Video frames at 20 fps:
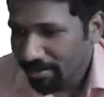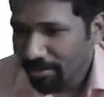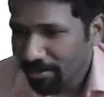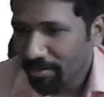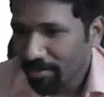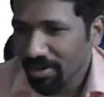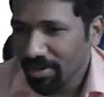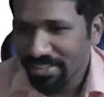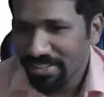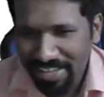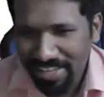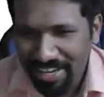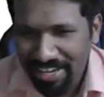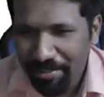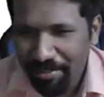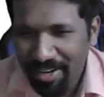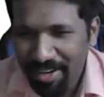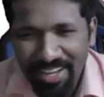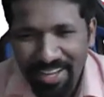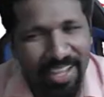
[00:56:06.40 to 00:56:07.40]
Once again,
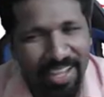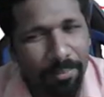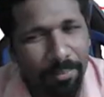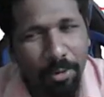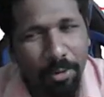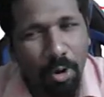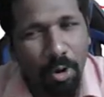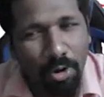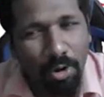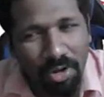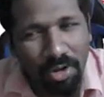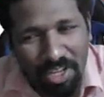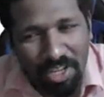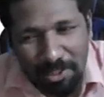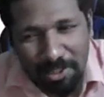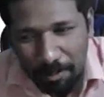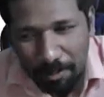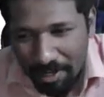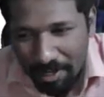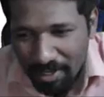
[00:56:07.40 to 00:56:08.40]
I'm telling, I'm not
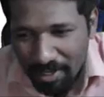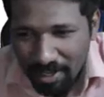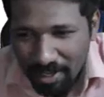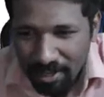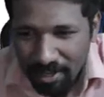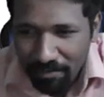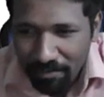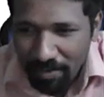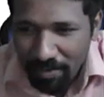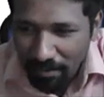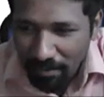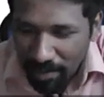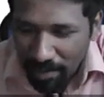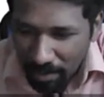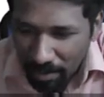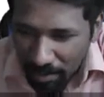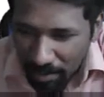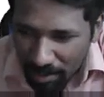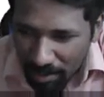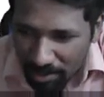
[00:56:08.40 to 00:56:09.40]
expecting everyone
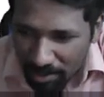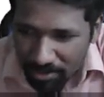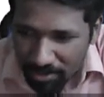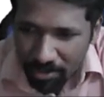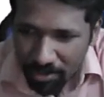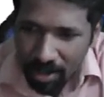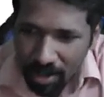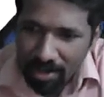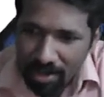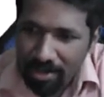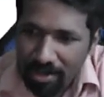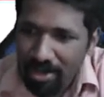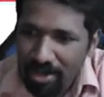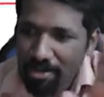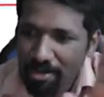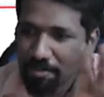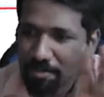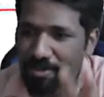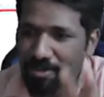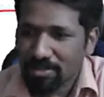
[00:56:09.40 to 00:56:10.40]
have understood
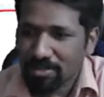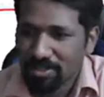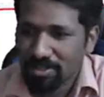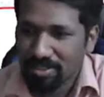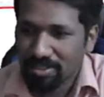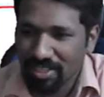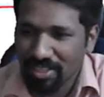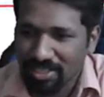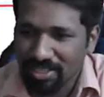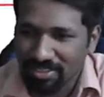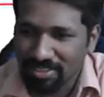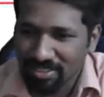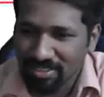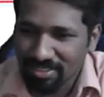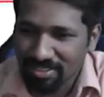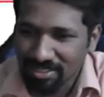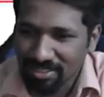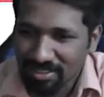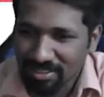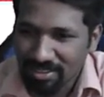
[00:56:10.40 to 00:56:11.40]
100% things.
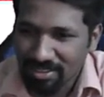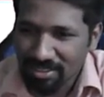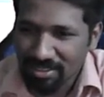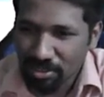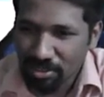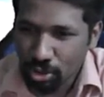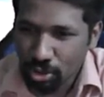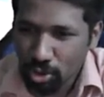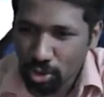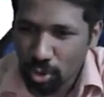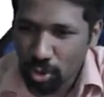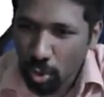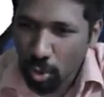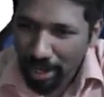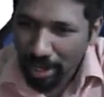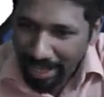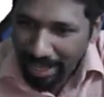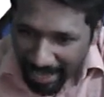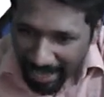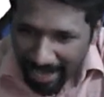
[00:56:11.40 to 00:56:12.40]
You
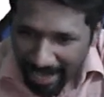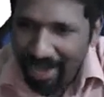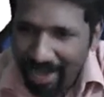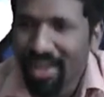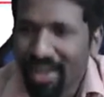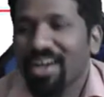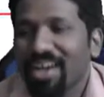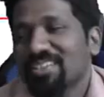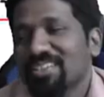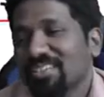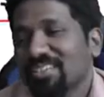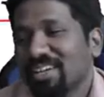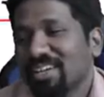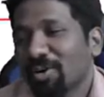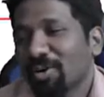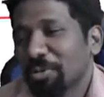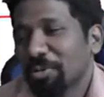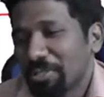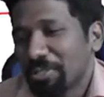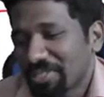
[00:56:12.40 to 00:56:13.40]
can ask
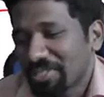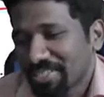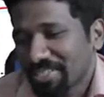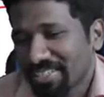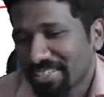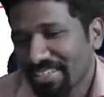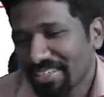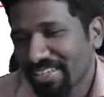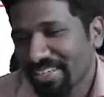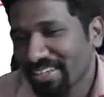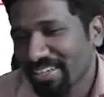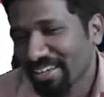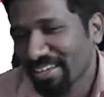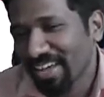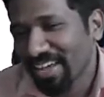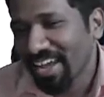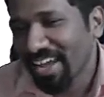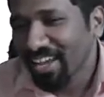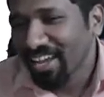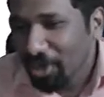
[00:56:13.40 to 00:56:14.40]
doubts.
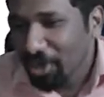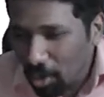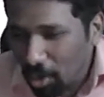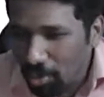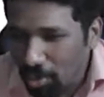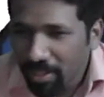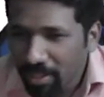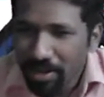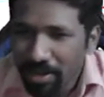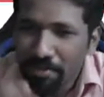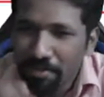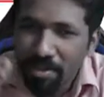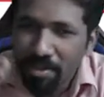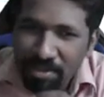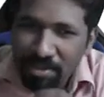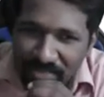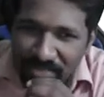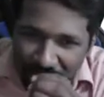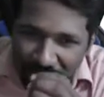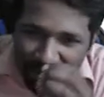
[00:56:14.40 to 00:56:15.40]
I know there may
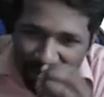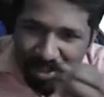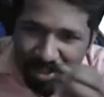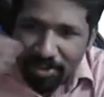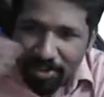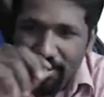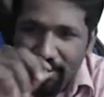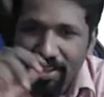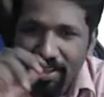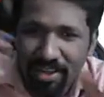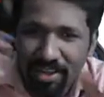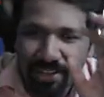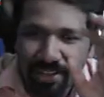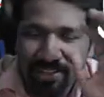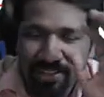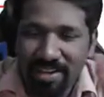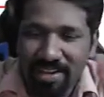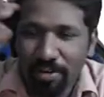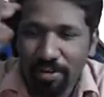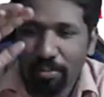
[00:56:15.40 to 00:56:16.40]
be something or the
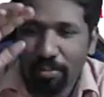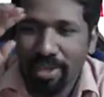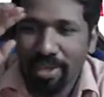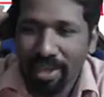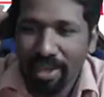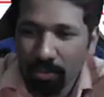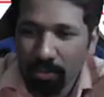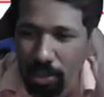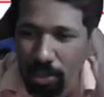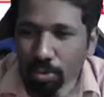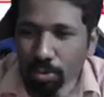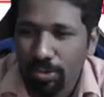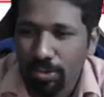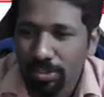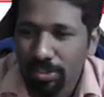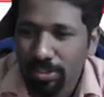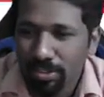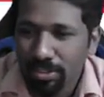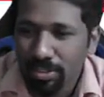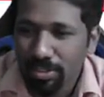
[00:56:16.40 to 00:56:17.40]
other that you may have
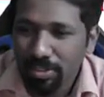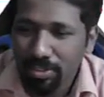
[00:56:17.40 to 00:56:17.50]
doubt.